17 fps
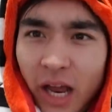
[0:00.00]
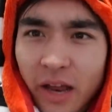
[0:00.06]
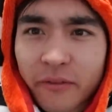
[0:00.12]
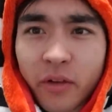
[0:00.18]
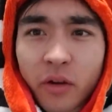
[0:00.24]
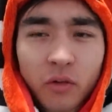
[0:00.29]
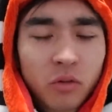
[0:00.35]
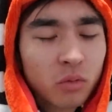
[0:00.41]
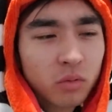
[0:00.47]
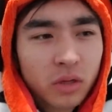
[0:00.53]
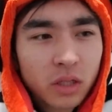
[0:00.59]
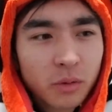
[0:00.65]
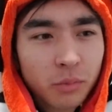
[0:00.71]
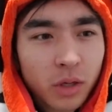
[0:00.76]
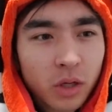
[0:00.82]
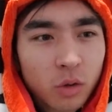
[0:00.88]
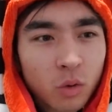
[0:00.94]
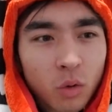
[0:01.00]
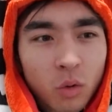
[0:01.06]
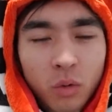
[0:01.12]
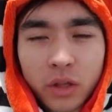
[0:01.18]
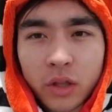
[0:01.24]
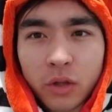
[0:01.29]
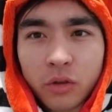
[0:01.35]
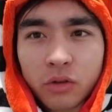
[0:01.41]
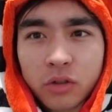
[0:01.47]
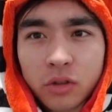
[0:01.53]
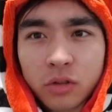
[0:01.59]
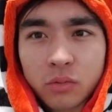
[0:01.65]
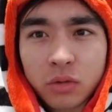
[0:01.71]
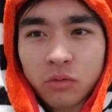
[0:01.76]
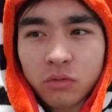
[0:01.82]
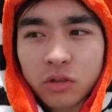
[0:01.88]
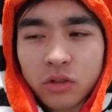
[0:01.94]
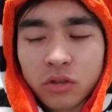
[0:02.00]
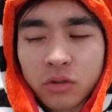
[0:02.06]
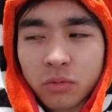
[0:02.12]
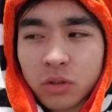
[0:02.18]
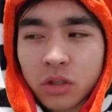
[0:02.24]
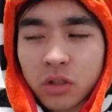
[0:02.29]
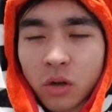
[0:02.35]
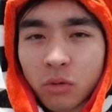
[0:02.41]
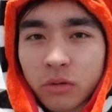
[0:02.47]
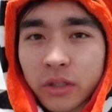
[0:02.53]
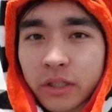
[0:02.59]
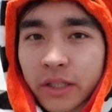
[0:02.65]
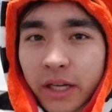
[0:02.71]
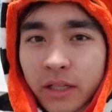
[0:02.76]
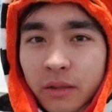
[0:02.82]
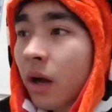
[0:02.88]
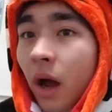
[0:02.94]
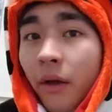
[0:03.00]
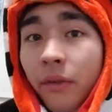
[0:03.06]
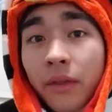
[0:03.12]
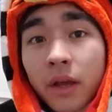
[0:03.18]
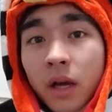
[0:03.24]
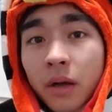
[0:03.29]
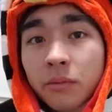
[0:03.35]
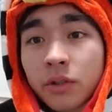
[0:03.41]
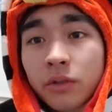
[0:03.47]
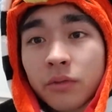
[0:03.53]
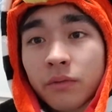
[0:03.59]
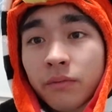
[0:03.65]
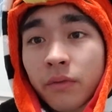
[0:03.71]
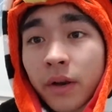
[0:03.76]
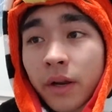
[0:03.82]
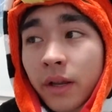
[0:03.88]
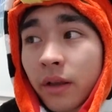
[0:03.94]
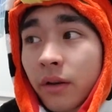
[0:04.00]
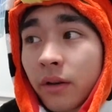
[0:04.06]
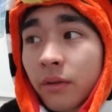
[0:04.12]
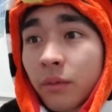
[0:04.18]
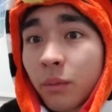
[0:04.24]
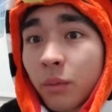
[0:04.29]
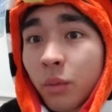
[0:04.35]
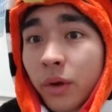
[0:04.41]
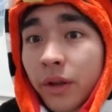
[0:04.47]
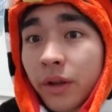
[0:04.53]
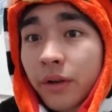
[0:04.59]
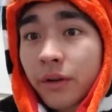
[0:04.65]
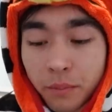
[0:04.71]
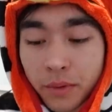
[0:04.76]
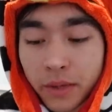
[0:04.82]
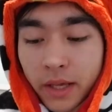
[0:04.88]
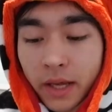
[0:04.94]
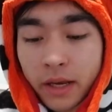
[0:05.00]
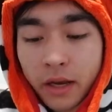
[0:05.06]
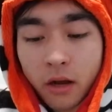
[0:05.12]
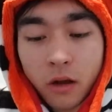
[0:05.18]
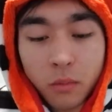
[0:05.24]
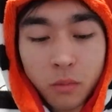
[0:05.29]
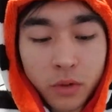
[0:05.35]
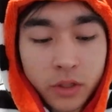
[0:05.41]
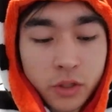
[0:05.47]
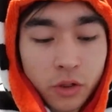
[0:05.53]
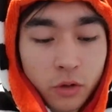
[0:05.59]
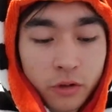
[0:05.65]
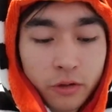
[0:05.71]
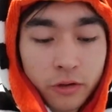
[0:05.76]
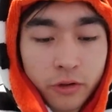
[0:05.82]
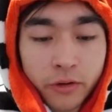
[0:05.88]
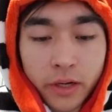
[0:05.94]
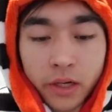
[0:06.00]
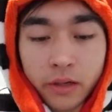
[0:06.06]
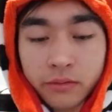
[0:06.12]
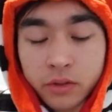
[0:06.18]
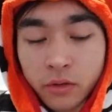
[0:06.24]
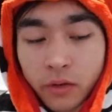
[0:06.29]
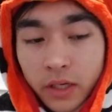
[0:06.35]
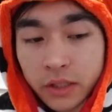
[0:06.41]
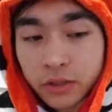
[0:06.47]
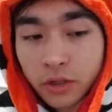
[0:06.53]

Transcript: I've never really been cool with YouTubers. YouTubers don't really like me. I think I'm too freaking weird. But yeah, now I'm with Tokyo Creative. So that's